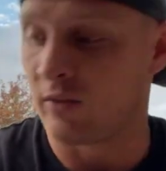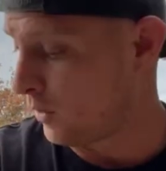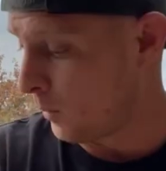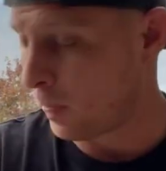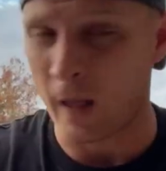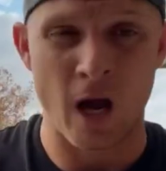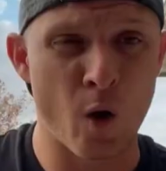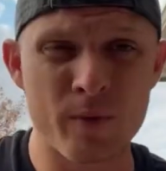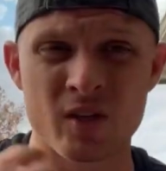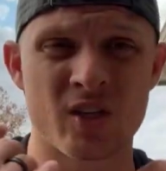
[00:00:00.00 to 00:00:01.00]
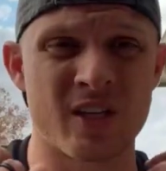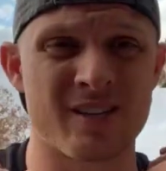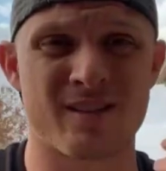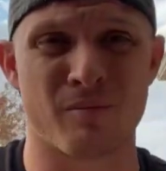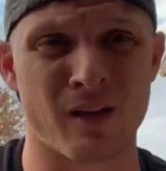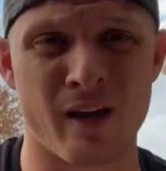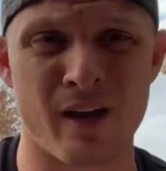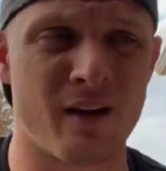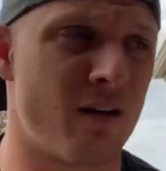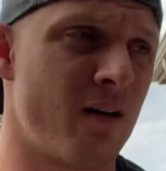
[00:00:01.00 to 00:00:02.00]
So I hope this sheds some light